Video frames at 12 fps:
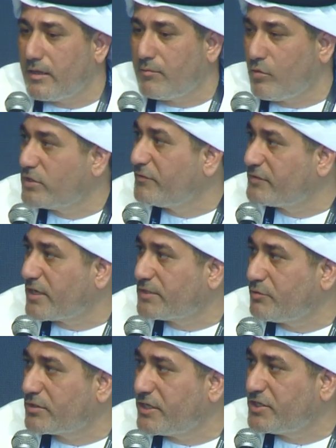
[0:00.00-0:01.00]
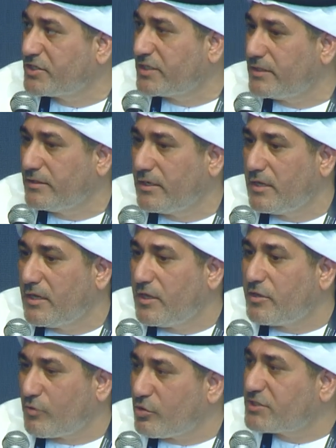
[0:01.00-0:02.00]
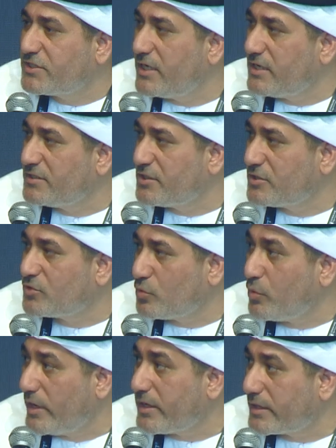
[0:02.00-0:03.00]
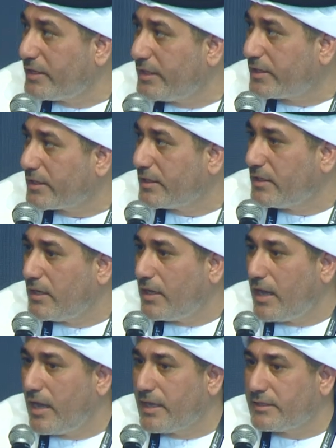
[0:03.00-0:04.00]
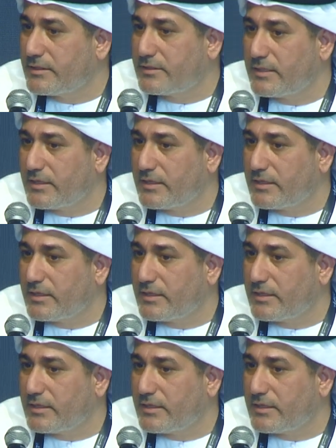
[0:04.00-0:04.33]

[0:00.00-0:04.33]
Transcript: mode of transportation, those challenges were there, and